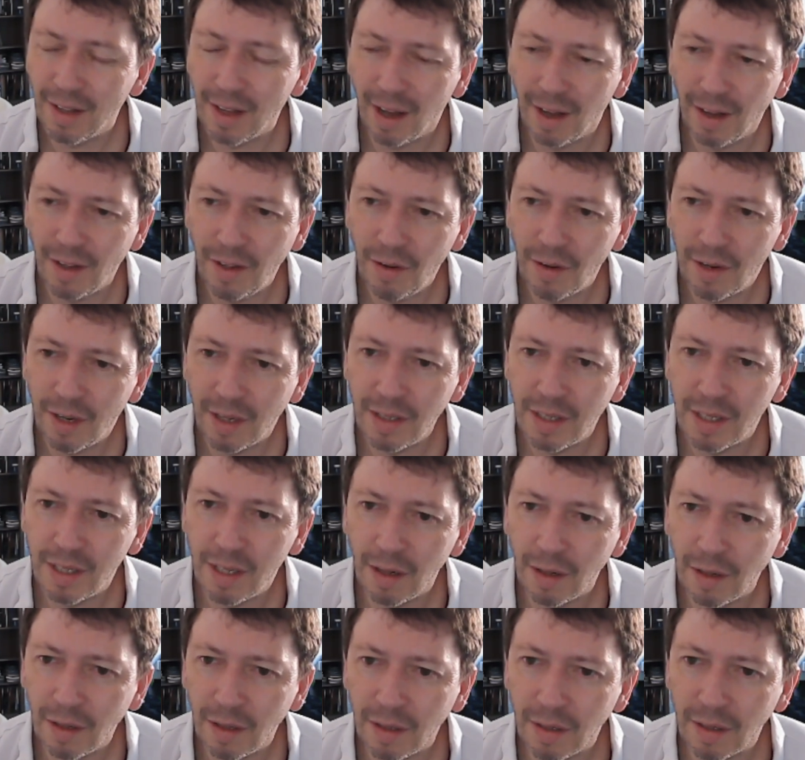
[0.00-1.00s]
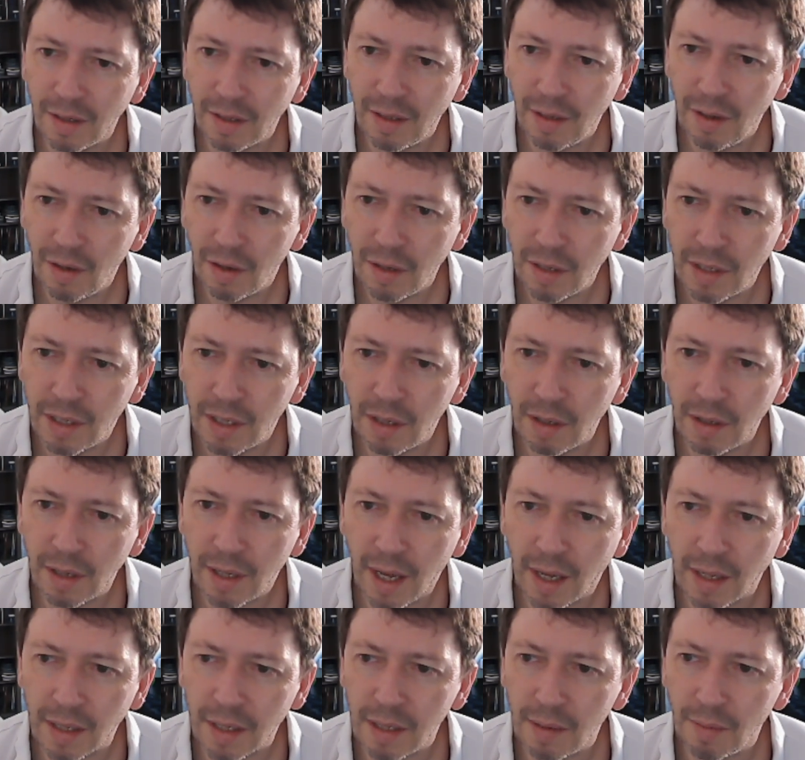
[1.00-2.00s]
you can still
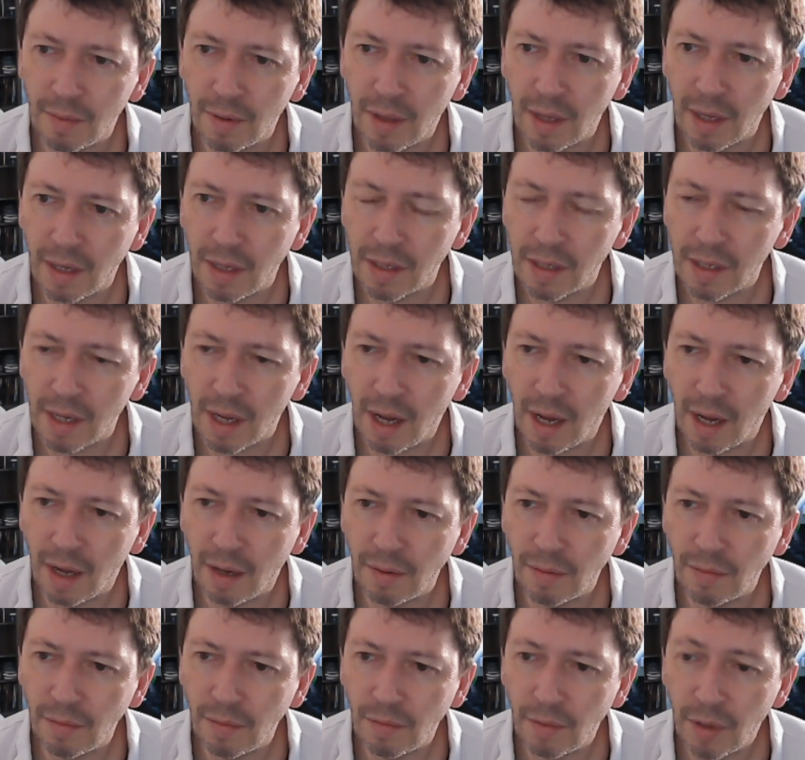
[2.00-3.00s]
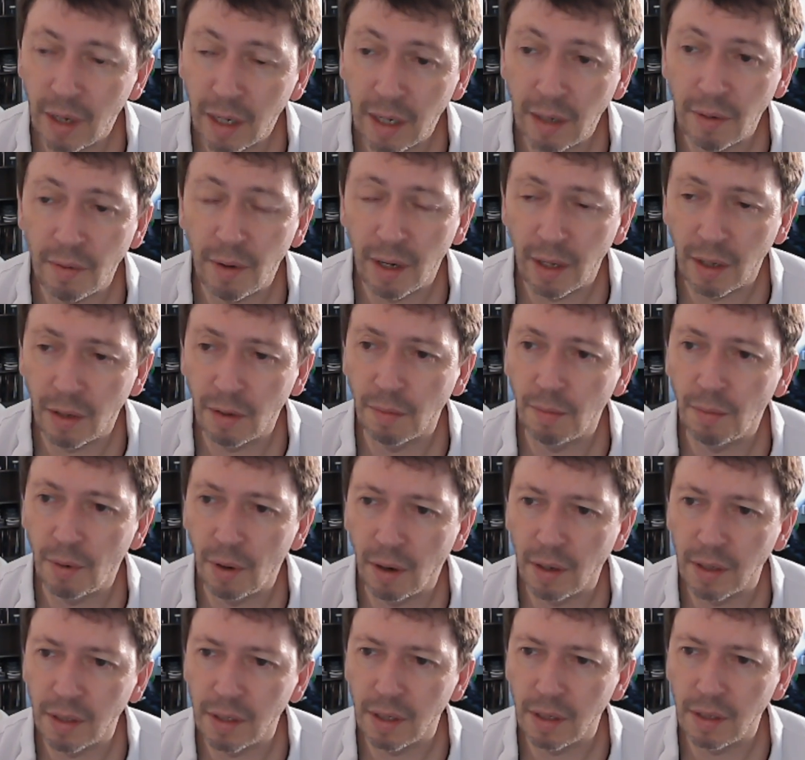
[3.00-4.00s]
get some of these at really, really good
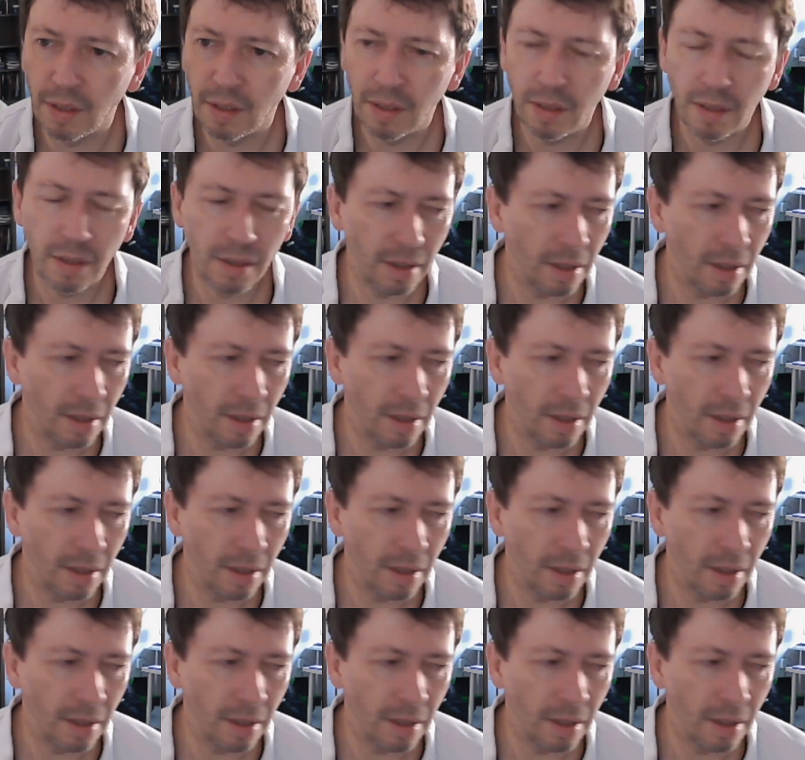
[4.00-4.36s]
prices,